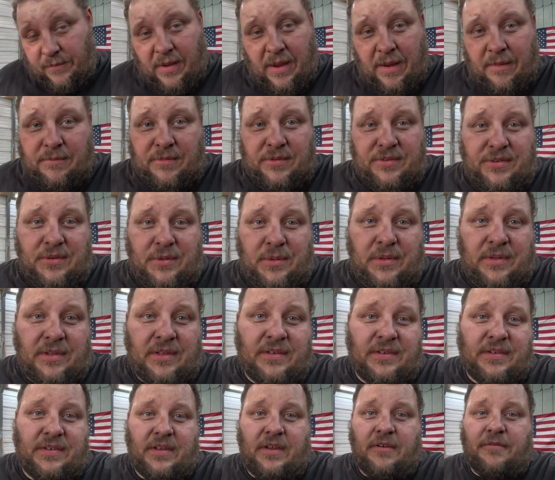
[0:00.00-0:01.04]
I'm just doing
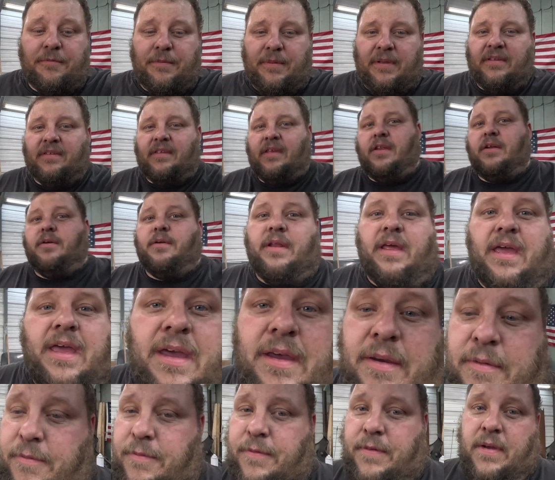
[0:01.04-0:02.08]
this stuff because I don't
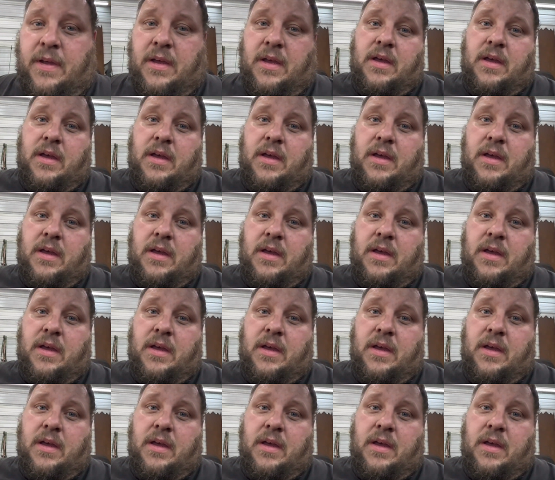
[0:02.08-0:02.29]
have